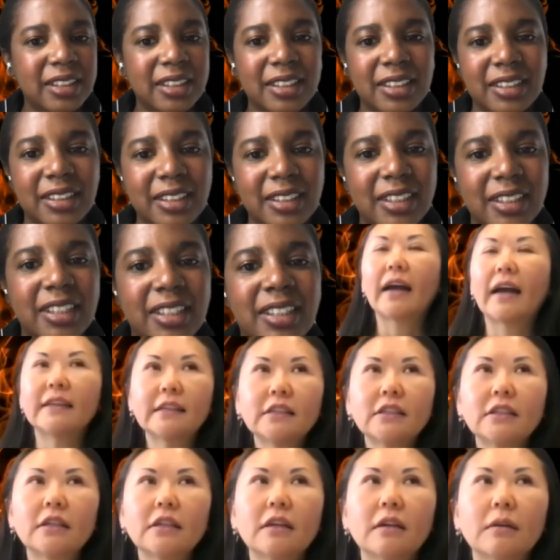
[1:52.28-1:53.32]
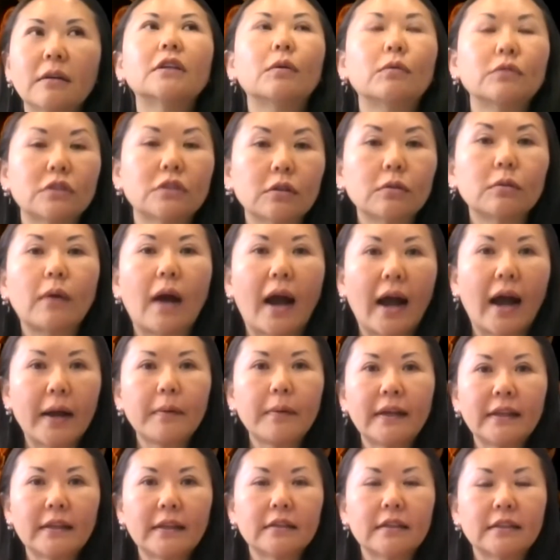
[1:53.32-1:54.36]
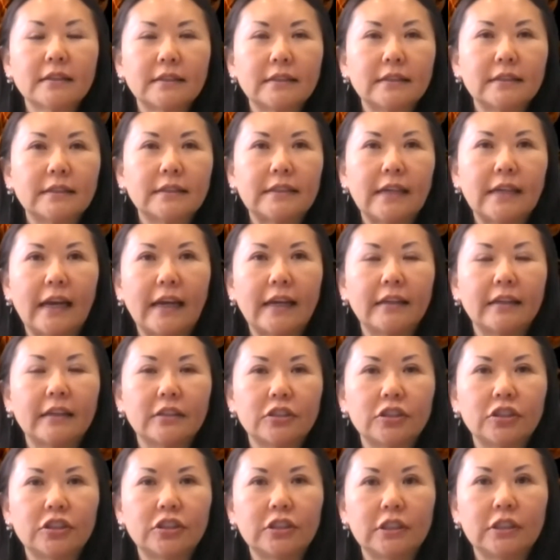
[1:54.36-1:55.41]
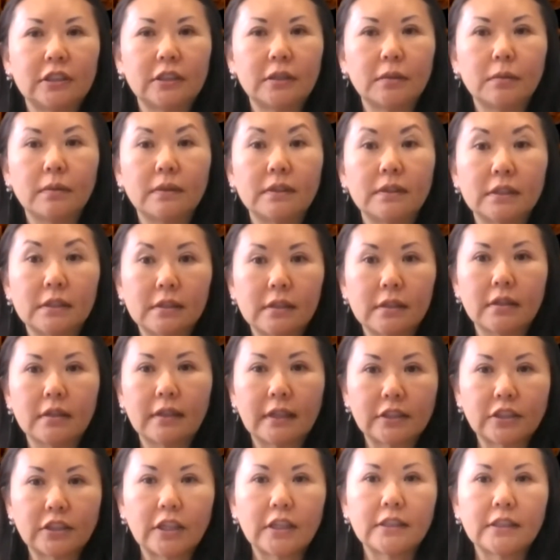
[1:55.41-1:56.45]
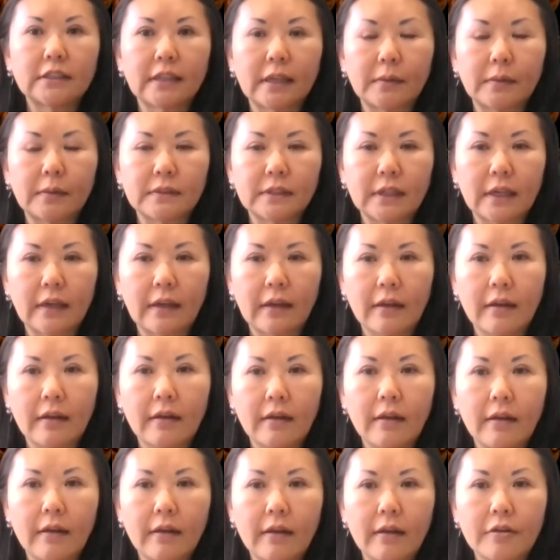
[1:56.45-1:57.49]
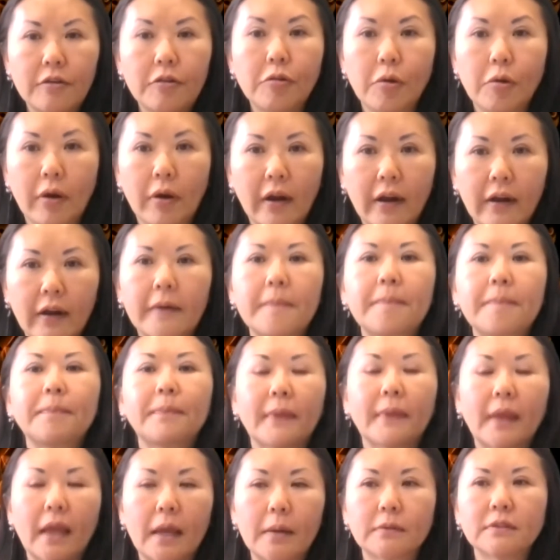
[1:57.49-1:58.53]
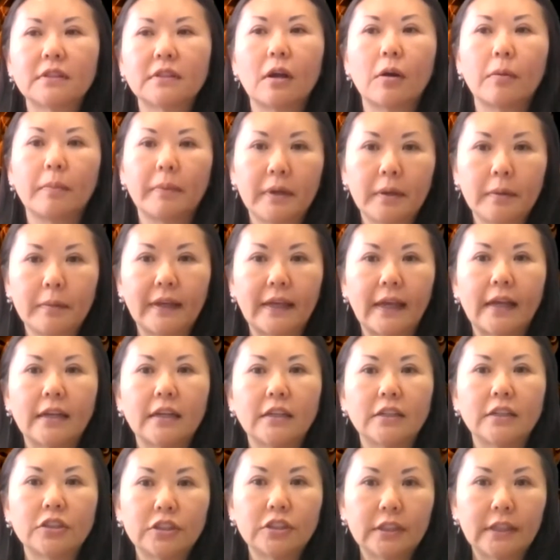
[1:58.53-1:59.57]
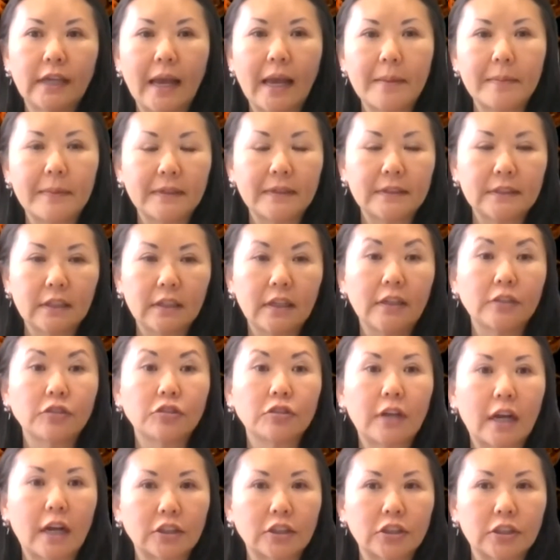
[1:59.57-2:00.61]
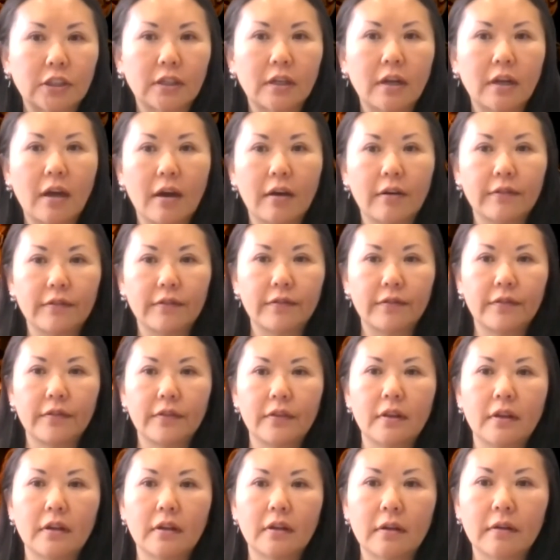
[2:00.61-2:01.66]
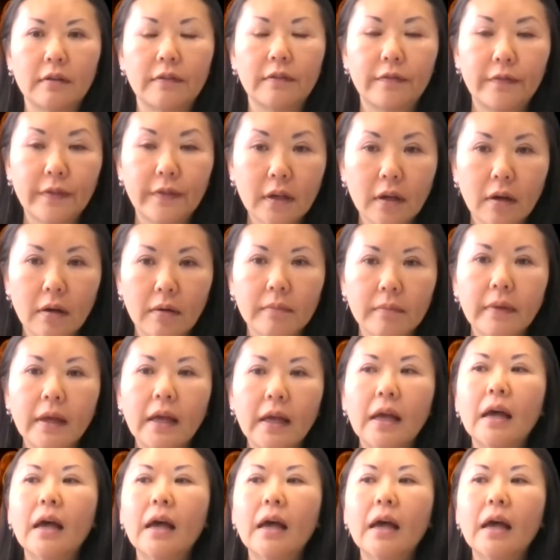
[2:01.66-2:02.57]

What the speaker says: Oh yeah, I think so. I went the day that Jenny Slate was in New York. It was the opening weekend, and she came and did an introduction of the film.